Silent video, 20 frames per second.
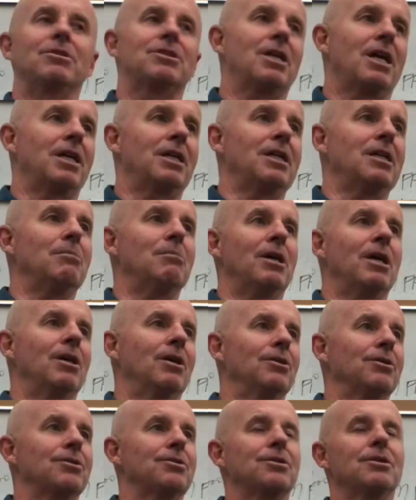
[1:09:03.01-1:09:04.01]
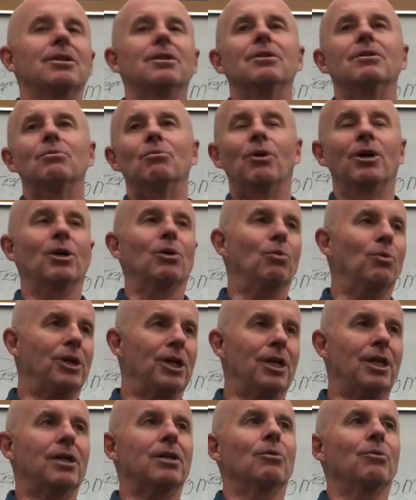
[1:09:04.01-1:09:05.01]
10 emails, one a
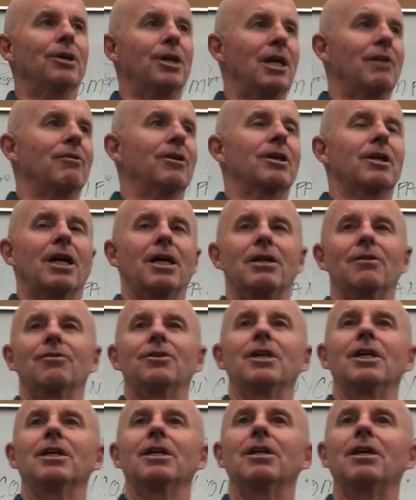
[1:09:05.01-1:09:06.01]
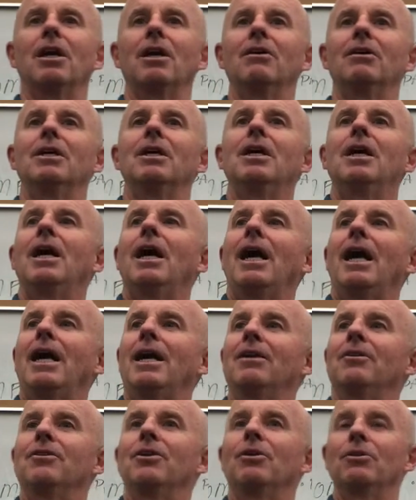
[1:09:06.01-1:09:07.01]
week or whatever kind of thing, you know,
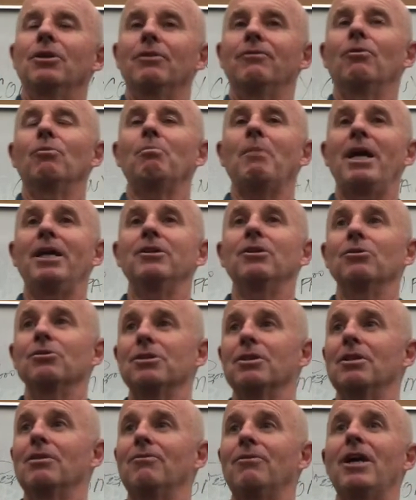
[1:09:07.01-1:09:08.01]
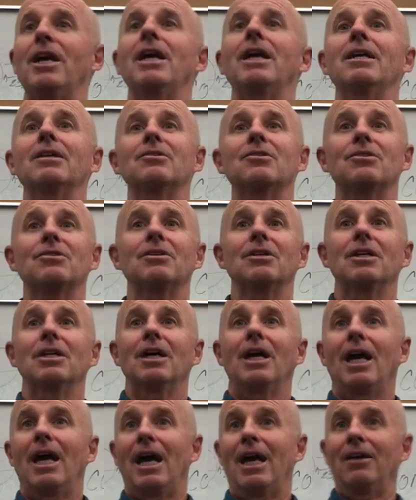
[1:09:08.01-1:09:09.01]
and you've made those in advance,
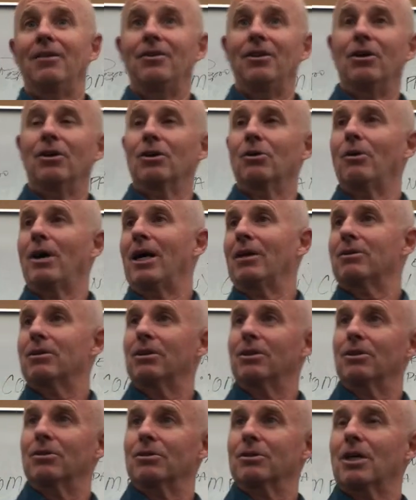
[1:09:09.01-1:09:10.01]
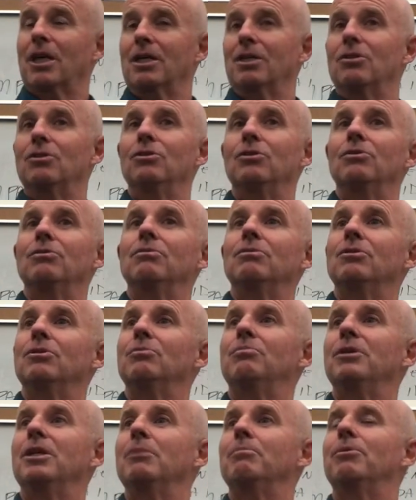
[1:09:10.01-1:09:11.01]
and they'll go out to those kind of new
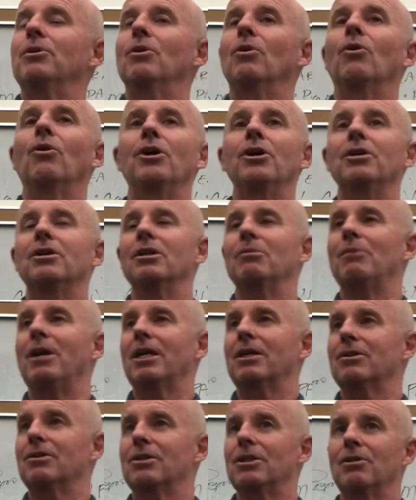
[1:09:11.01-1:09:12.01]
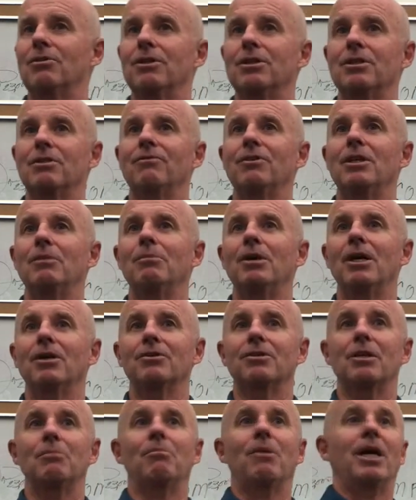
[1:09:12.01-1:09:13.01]
people. Or you can make a series of
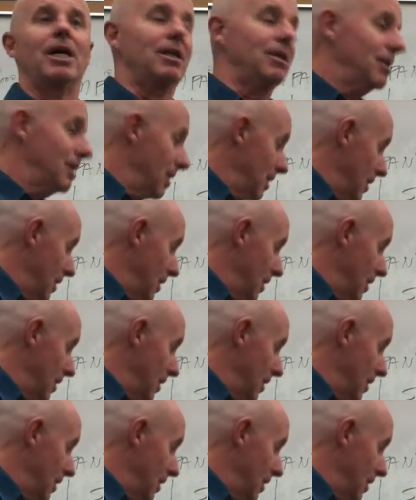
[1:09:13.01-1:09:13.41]
emails that might